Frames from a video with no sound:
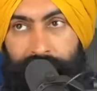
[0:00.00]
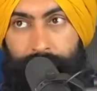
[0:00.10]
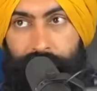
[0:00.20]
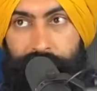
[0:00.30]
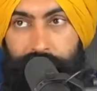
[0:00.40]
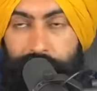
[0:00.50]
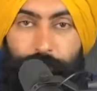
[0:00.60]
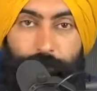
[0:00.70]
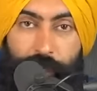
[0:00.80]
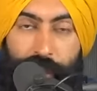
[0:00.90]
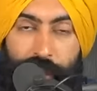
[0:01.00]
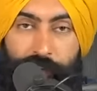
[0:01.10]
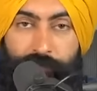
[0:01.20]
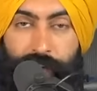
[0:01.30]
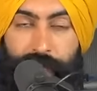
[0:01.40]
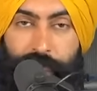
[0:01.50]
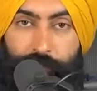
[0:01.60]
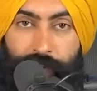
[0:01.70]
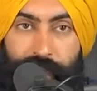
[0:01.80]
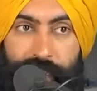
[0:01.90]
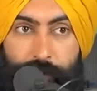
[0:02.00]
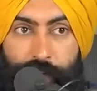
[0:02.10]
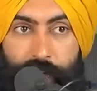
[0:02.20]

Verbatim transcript: Because if you achieve financial fitness but